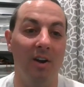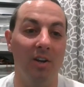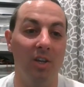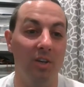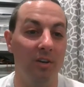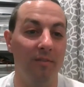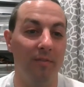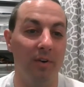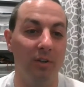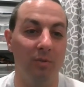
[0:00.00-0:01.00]
are good
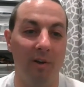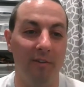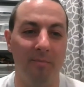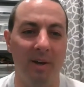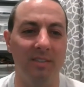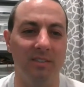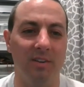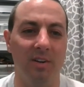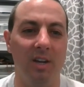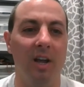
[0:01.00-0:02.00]
for 12 months
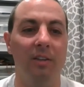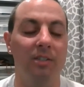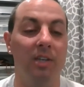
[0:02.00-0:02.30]
or color